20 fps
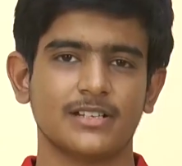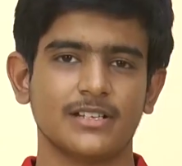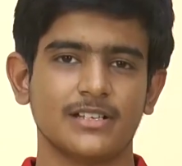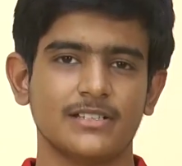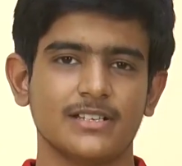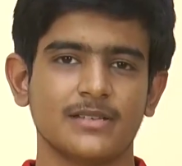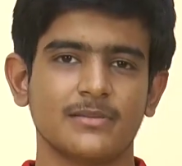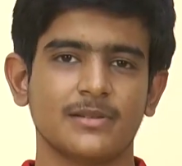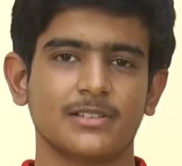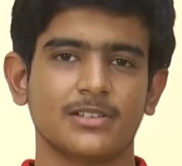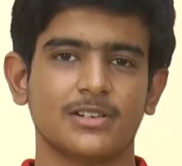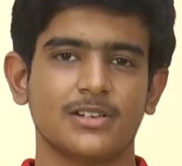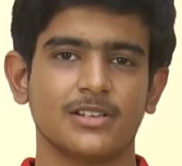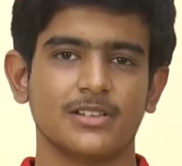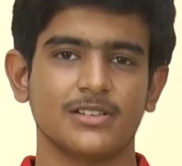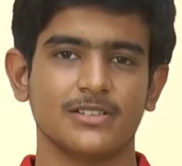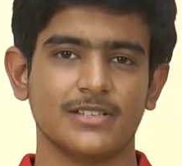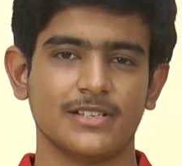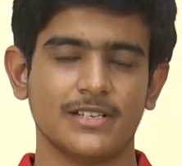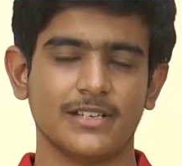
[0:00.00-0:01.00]
teaching
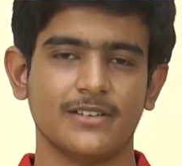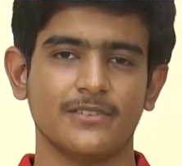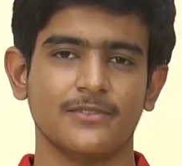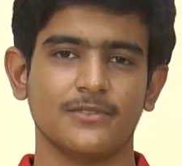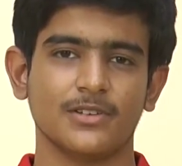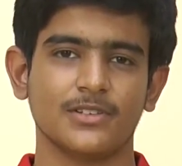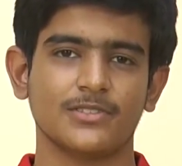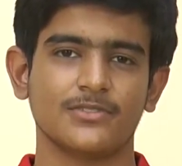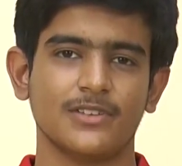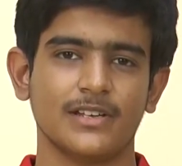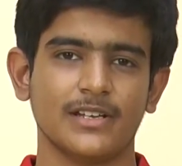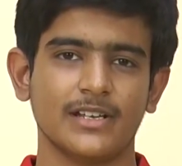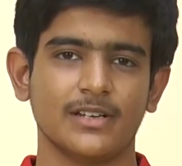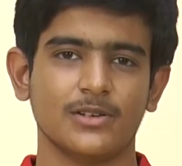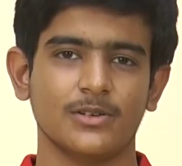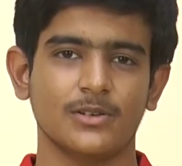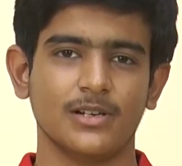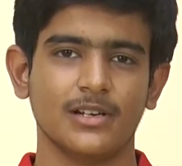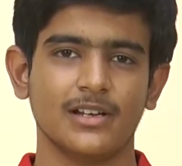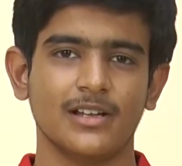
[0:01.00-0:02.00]
methodology was very
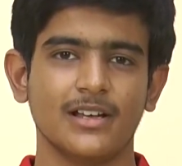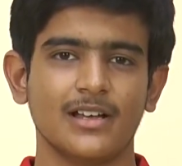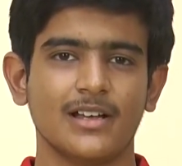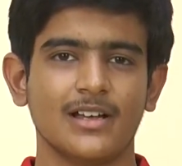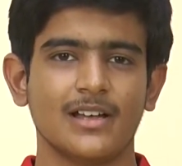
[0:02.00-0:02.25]
good